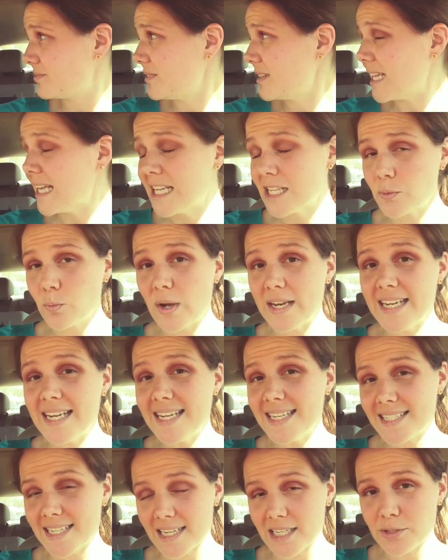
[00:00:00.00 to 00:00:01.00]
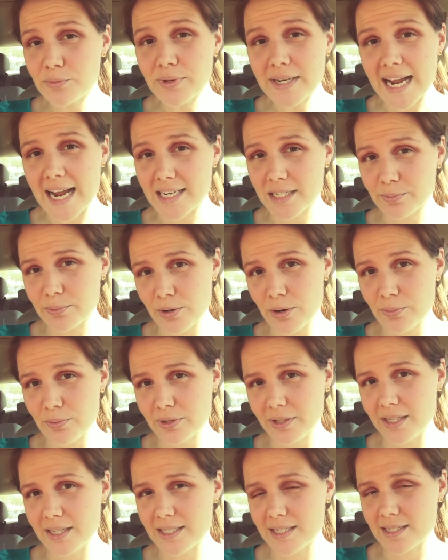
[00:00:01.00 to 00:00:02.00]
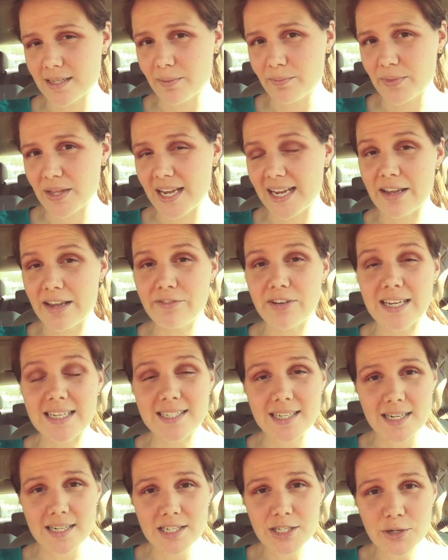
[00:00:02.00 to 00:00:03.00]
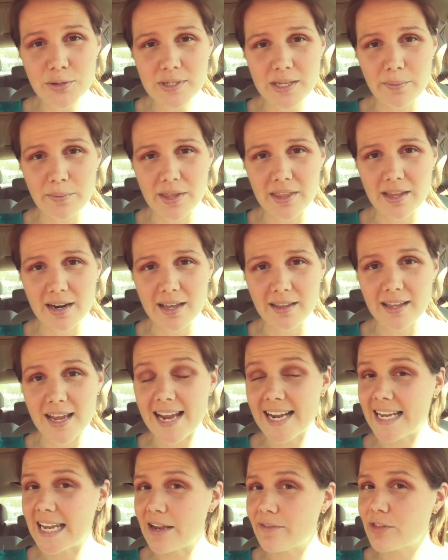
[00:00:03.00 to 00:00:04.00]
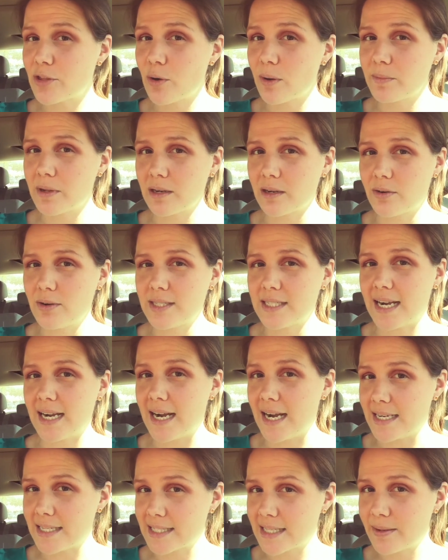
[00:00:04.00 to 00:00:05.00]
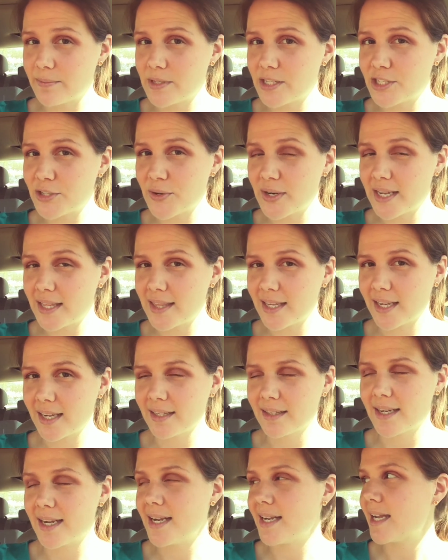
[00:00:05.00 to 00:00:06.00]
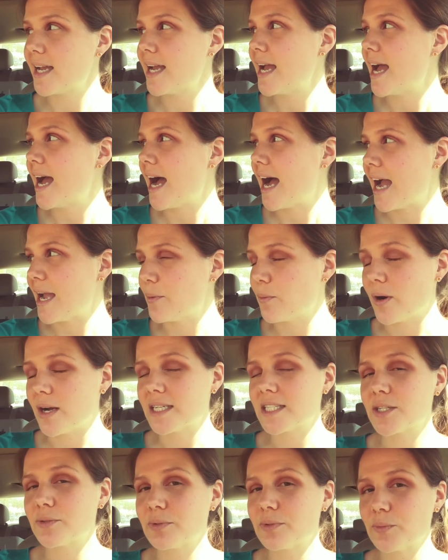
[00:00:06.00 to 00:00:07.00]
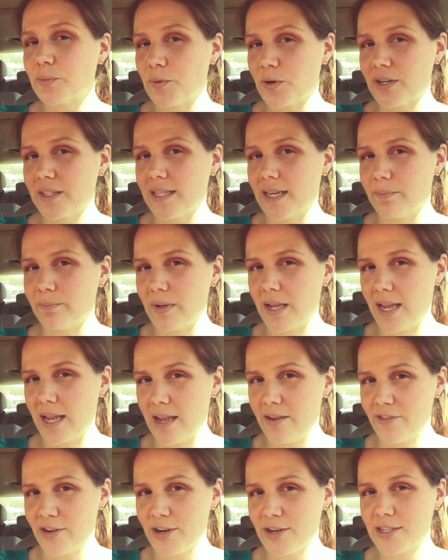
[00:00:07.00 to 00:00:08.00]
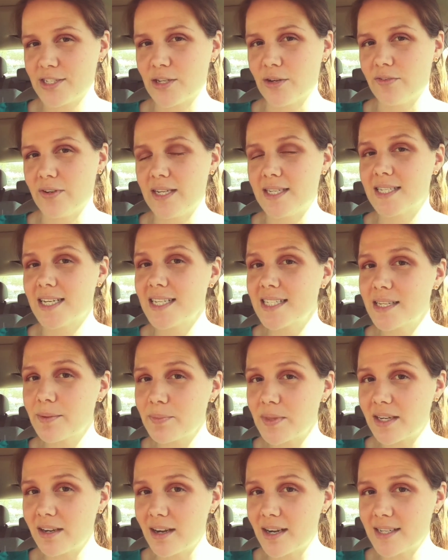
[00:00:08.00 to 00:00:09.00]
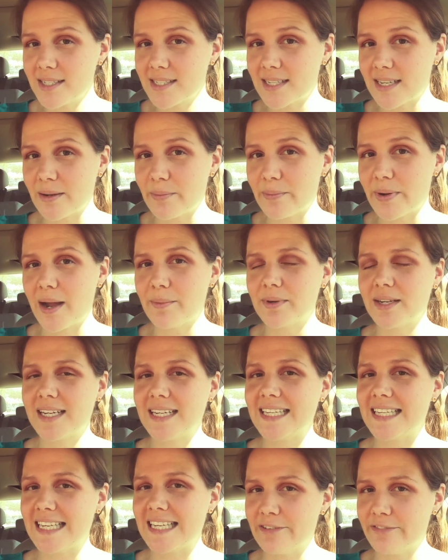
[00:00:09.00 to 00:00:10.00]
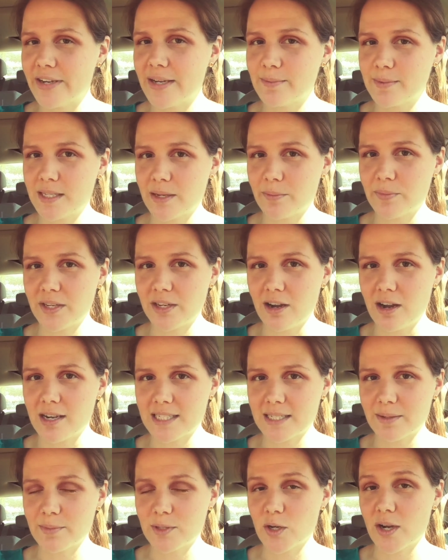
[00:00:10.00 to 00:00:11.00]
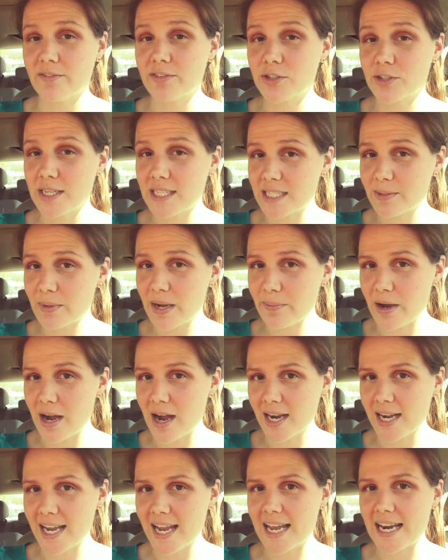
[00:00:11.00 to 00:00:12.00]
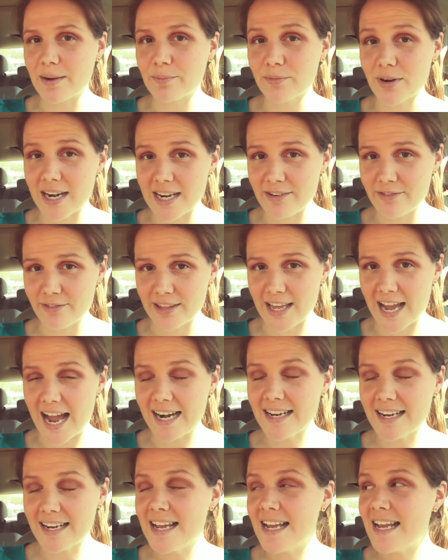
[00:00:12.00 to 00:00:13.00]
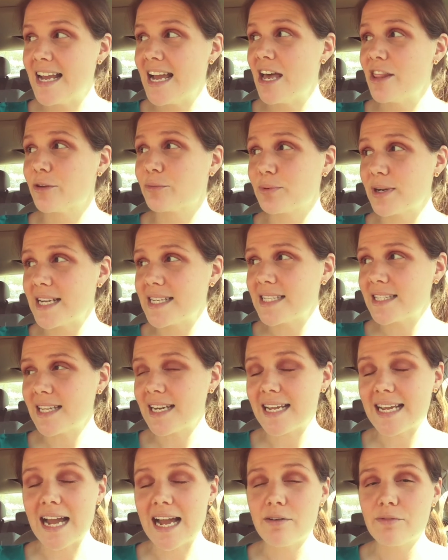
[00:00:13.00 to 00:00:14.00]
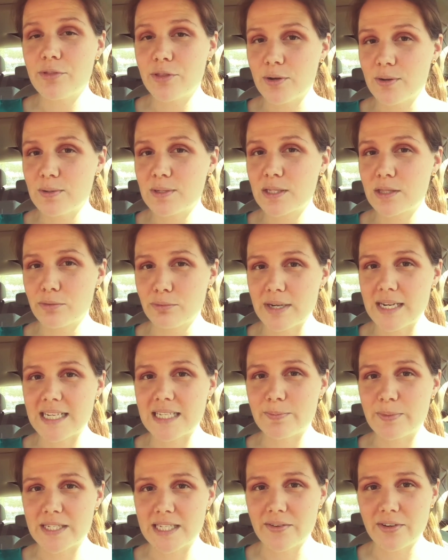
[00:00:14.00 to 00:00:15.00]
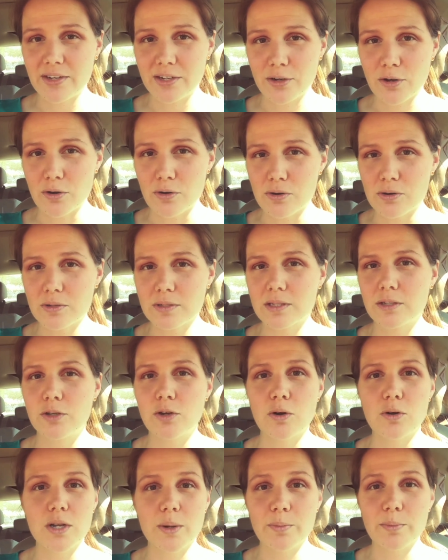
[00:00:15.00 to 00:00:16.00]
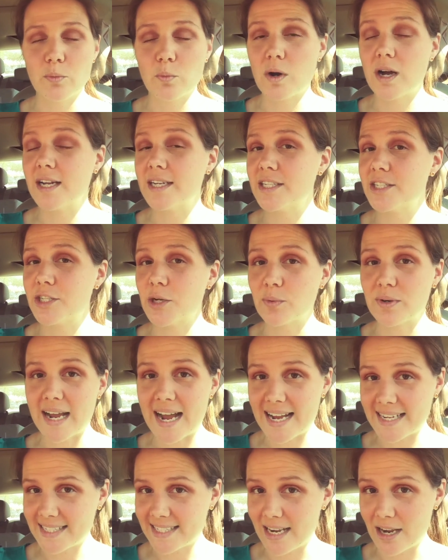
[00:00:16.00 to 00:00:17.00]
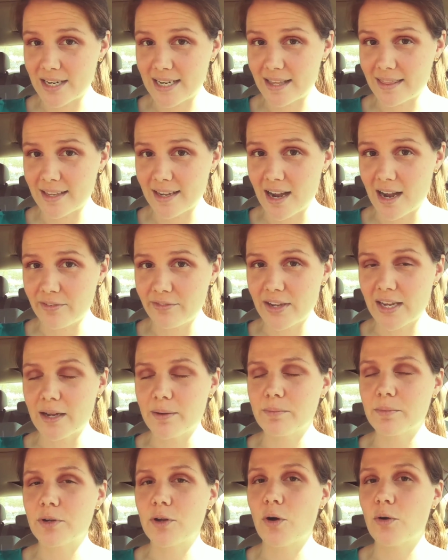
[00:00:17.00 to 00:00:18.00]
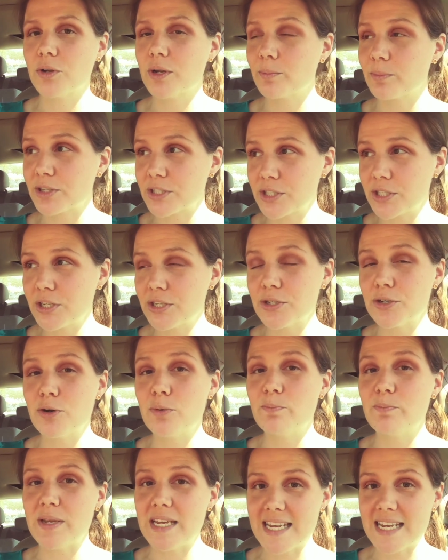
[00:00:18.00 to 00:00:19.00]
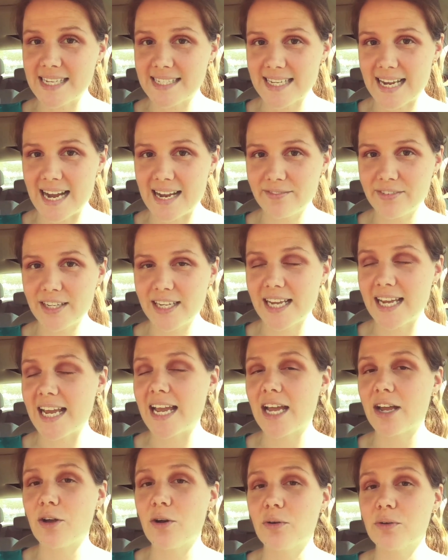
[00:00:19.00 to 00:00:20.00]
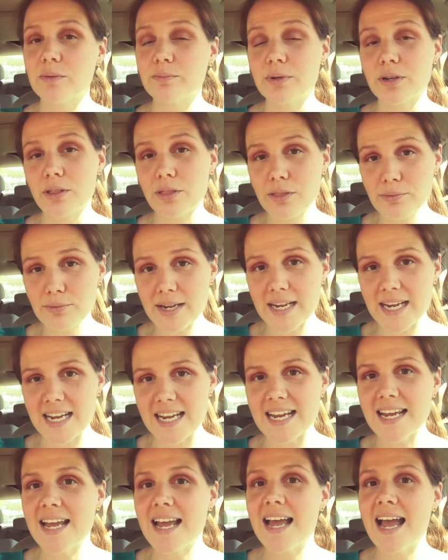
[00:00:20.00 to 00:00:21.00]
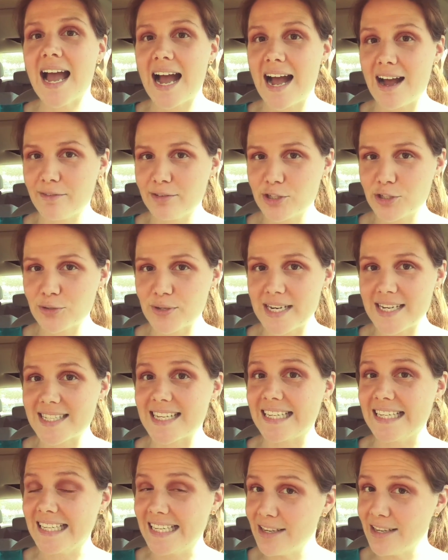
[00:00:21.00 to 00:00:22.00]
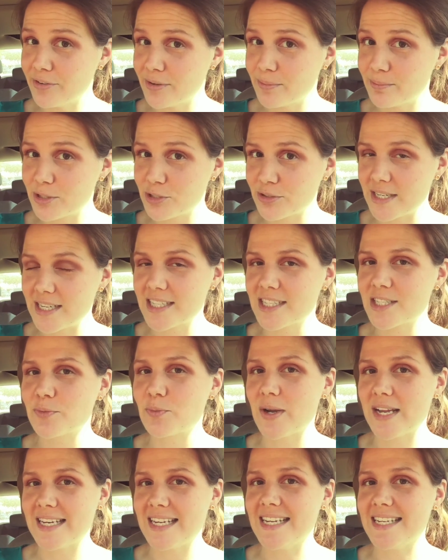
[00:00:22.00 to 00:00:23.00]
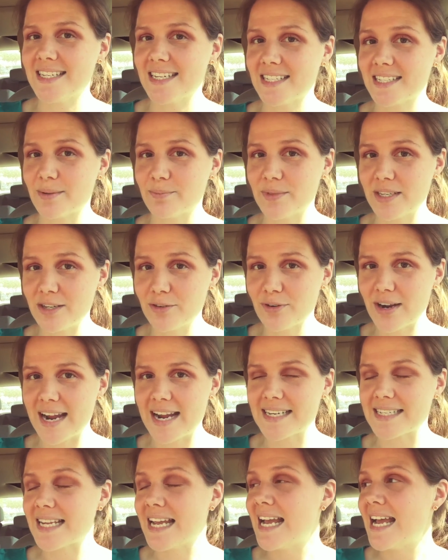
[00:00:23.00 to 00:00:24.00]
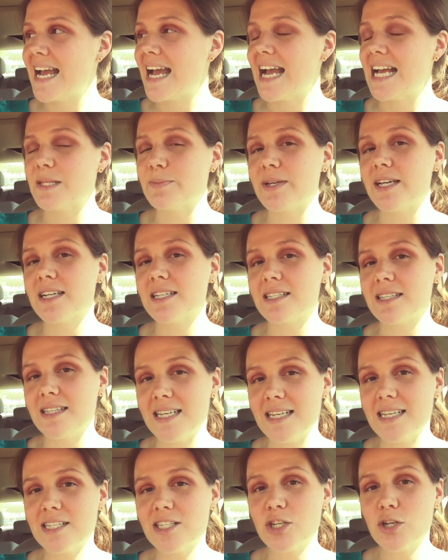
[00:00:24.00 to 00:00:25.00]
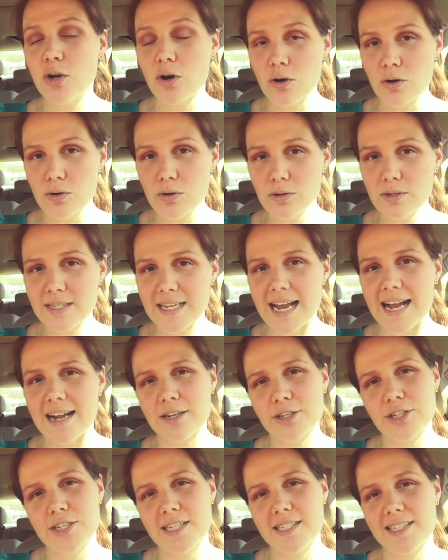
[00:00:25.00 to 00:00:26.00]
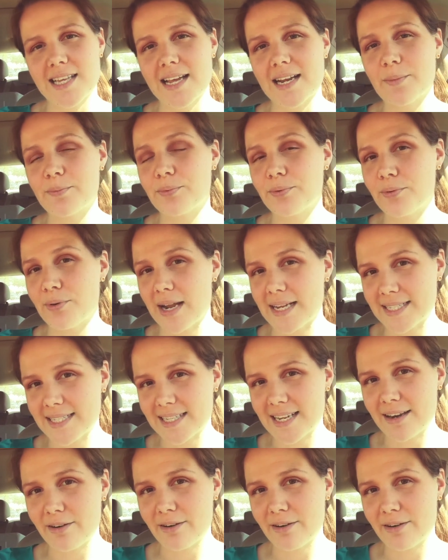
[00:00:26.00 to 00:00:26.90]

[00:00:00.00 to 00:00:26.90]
is when he does react appropriately to something, if he does do something that I like, even though I'm not going to ask him to do anything I like, I want to reward that behavior. So if he does something awesome, I'm gonna give him something awesome. So I have treats in my pocket and I'm ready for that. The reason that I have those three specific goals, goal number one, don't ask anything of him, goal number two, be his advocate, and goal number three, have treats and give him treats when he does something great, is because these goals actually set a precedent